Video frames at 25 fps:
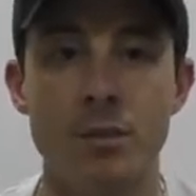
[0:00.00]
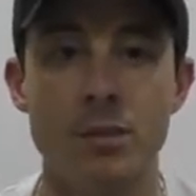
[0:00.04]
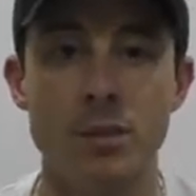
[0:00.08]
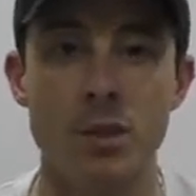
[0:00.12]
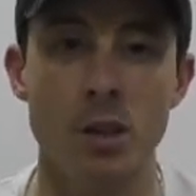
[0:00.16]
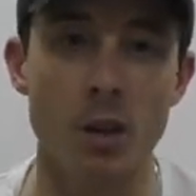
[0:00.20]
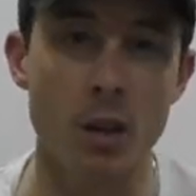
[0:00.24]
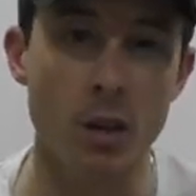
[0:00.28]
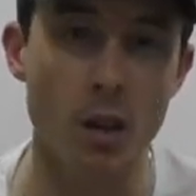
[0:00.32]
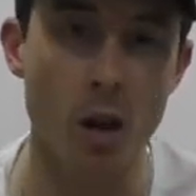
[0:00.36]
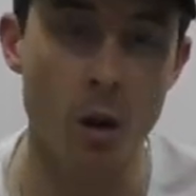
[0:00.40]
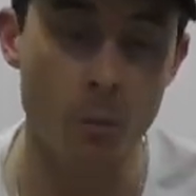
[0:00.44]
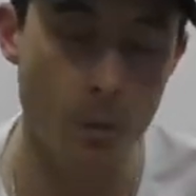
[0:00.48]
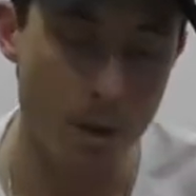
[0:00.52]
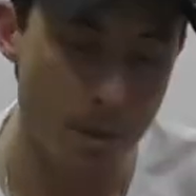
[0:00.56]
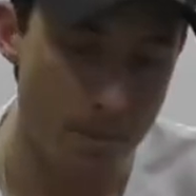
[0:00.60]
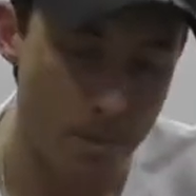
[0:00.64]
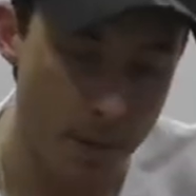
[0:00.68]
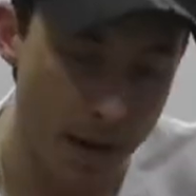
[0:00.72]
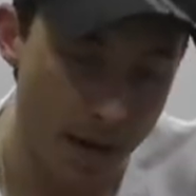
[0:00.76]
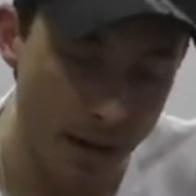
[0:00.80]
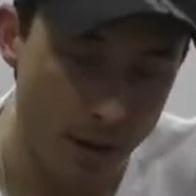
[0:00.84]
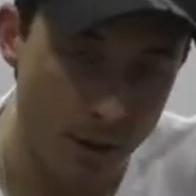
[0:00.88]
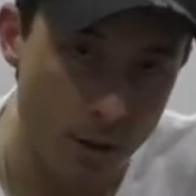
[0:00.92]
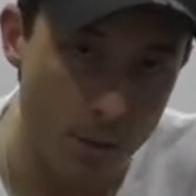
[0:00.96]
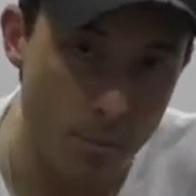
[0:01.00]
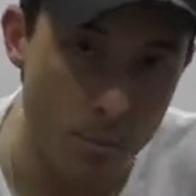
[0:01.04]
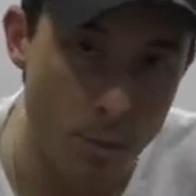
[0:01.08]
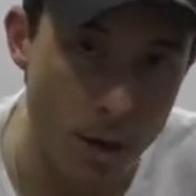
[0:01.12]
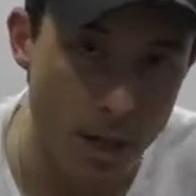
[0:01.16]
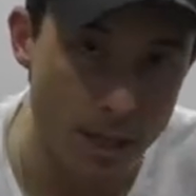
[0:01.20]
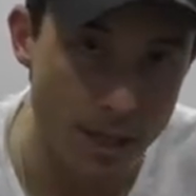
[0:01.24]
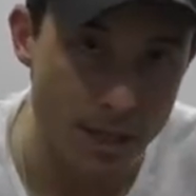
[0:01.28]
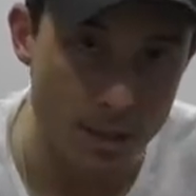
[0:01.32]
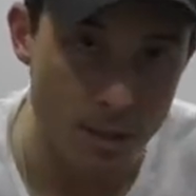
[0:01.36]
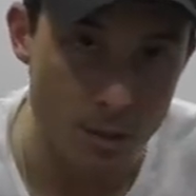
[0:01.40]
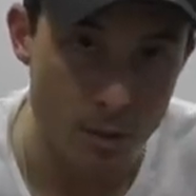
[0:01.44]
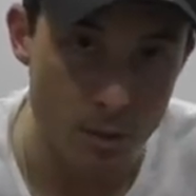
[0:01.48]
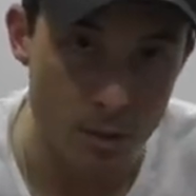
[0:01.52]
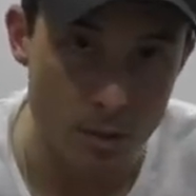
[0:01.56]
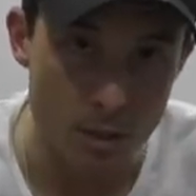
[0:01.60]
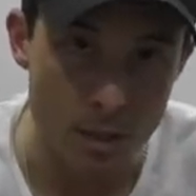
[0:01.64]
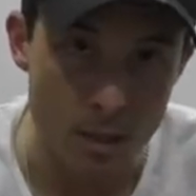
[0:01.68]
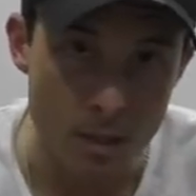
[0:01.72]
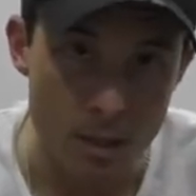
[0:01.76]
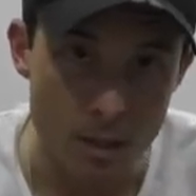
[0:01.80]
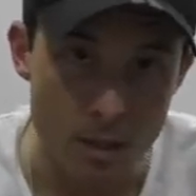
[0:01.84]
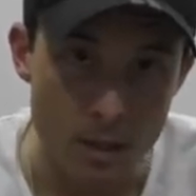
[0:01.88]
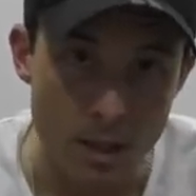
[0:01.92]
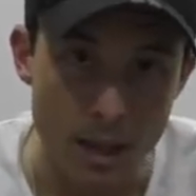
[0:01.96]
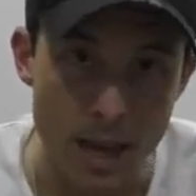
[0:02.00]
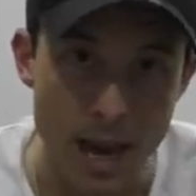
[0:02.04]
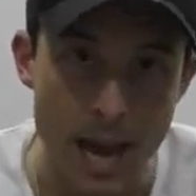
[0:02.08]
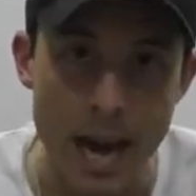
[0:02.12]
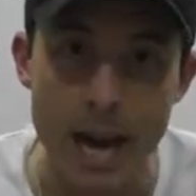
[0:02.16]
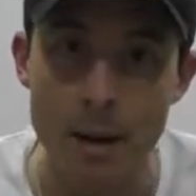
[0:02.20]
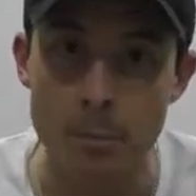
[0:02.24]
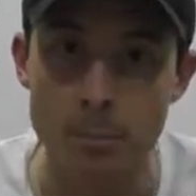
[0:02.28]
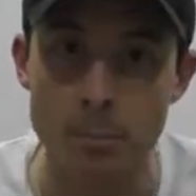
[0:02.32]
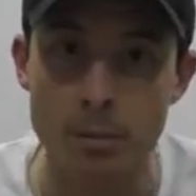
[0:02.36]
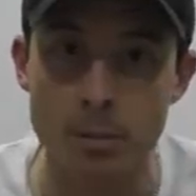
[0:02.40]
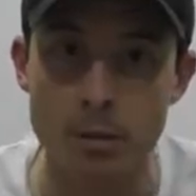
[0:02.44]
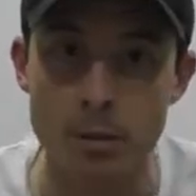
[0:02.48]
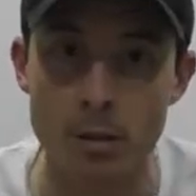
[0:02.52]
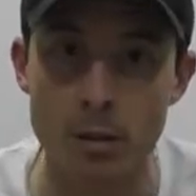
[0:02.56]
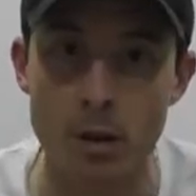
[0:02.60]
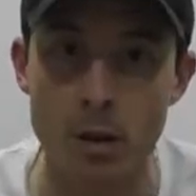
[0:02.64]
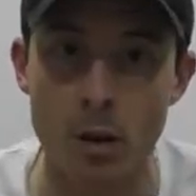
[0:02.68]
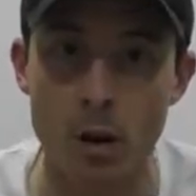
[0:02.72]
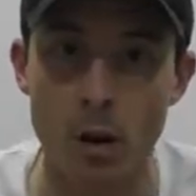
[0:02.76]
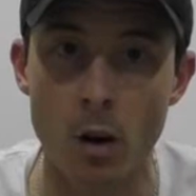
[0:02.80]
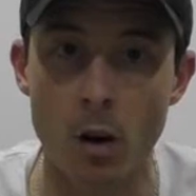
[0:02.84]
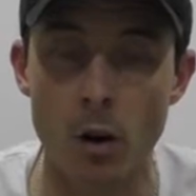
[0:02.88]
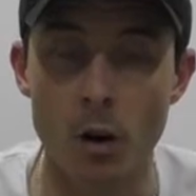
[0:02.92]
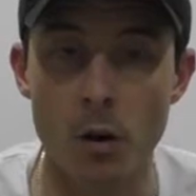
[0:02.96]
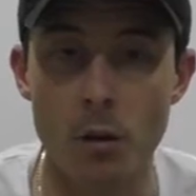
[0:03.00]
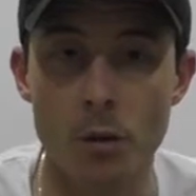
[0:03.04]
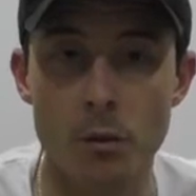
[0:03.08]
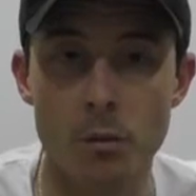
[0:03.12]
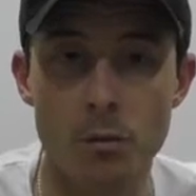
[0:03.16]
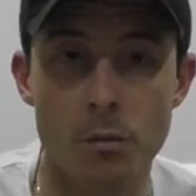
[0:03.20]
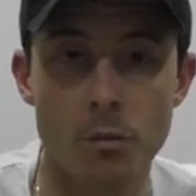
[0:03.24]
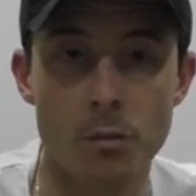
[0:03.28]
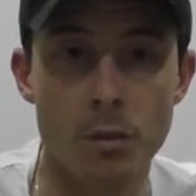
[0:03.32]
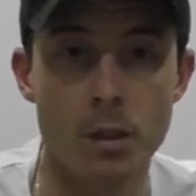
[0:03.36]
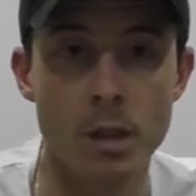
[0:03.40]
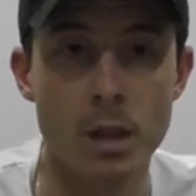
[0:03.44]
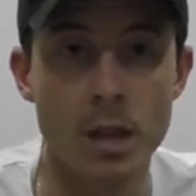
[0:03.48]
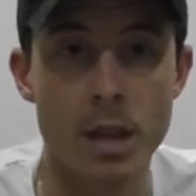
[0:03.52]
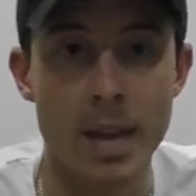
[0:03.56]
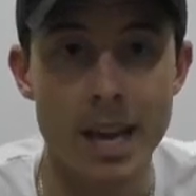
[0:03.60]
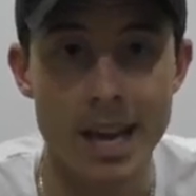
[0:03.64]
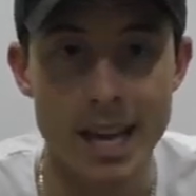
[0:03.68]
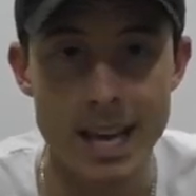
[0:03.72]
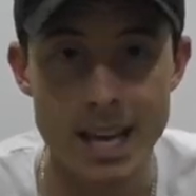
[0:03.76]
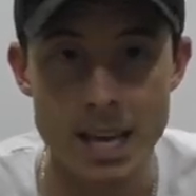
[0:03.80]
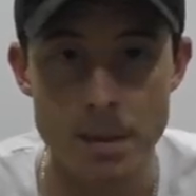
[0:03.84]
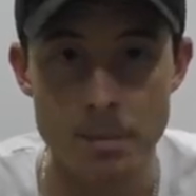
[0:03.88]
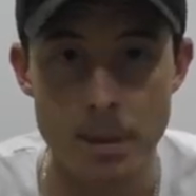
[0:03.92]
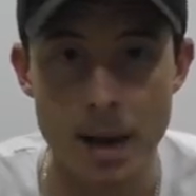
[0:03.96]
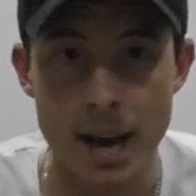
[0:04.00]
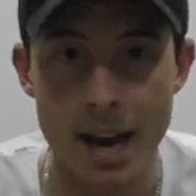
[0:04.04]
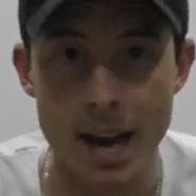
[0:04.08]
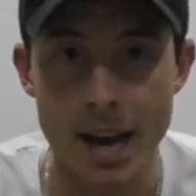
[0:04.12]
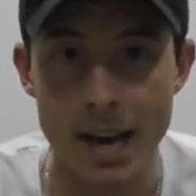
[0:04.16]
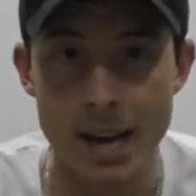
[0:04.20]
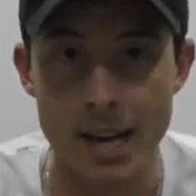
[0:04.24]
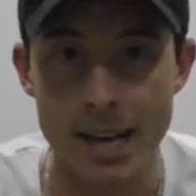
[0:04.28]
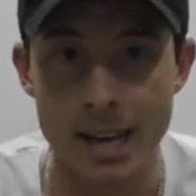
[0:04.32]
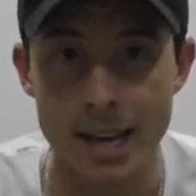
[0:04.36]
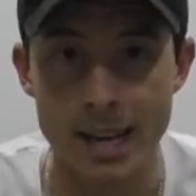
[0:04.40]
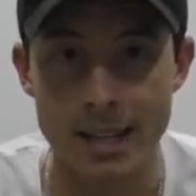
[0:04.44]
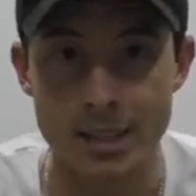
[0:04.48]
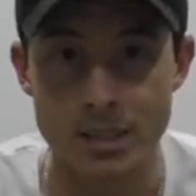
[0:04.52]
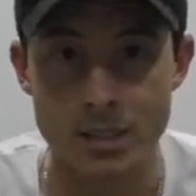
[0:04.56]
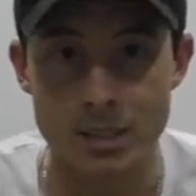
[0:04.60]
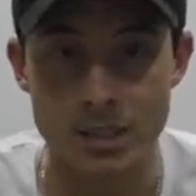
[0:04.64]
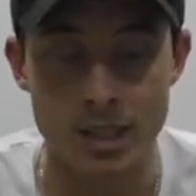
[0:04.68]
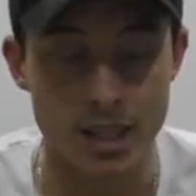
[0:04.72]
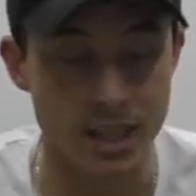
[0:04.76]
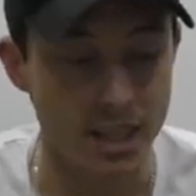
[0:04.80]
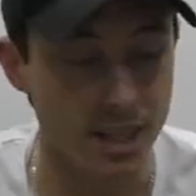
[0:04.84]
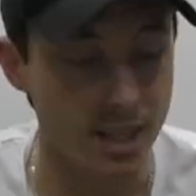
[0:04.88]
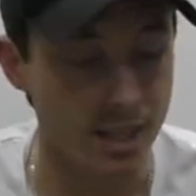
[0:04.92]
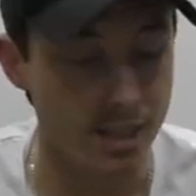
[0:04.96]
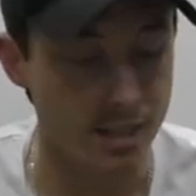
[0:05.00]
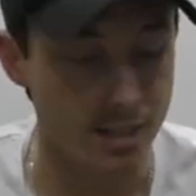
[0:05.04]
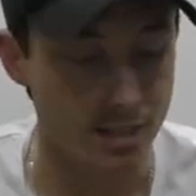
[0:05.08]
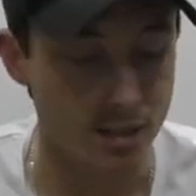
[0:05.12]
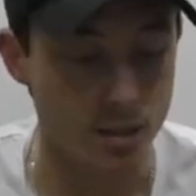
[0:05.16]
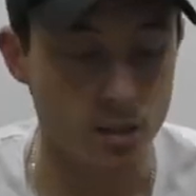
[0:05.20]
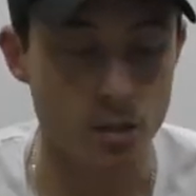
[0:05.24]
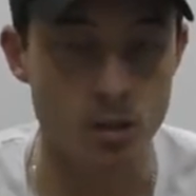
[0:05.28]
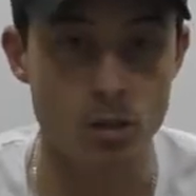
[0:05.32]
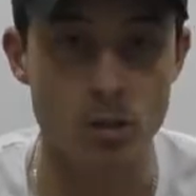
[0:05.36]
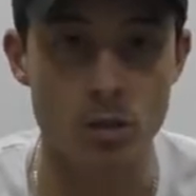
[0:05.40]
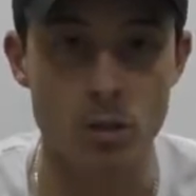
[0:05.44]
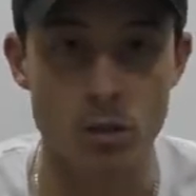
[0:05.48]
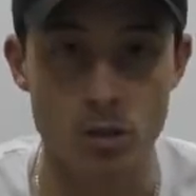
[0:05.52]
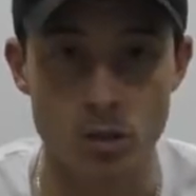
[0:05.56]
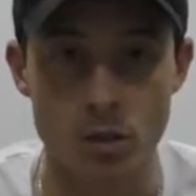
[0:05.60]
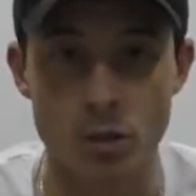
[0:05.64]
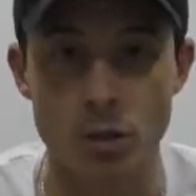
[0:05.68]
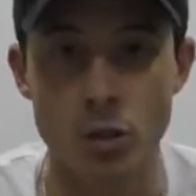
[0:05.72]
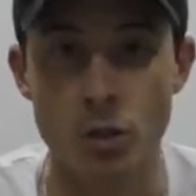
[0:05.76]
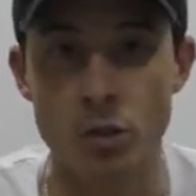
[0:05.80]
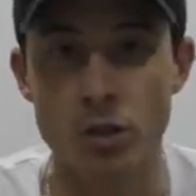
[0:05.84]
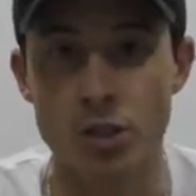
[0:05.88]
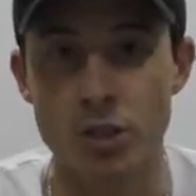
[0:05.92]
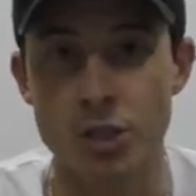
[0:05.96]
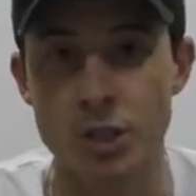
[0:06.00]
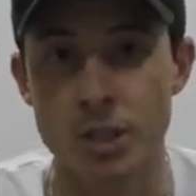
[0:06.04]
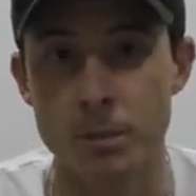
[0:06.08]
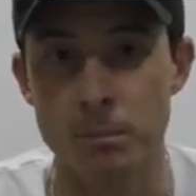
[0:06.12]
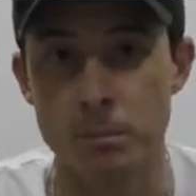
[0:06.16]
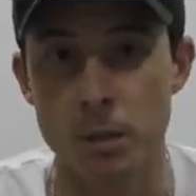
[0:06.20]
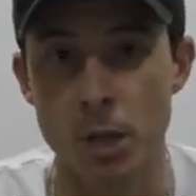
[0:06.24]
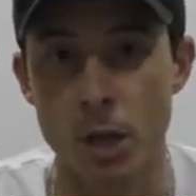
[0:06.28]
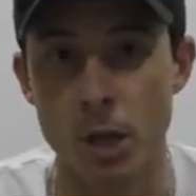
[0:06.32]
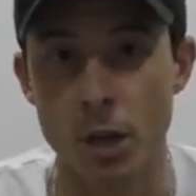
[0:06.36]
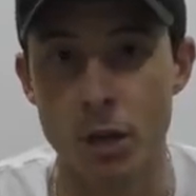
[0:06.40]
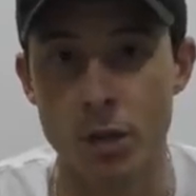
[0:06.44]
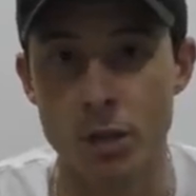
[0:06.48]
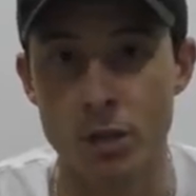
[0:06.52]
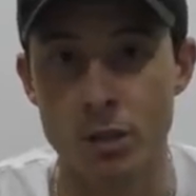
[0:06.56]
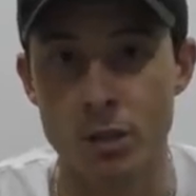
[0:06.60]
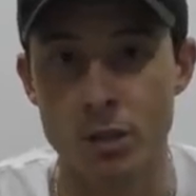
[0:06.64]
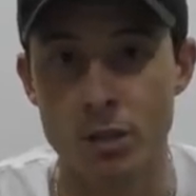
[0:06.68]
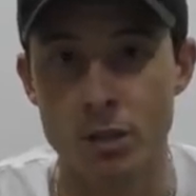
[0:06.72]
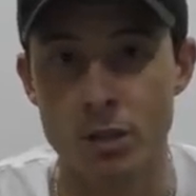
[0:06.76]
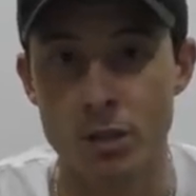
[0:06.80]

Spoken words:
So I went back on my little app of eBay and said, you're a shit bloke,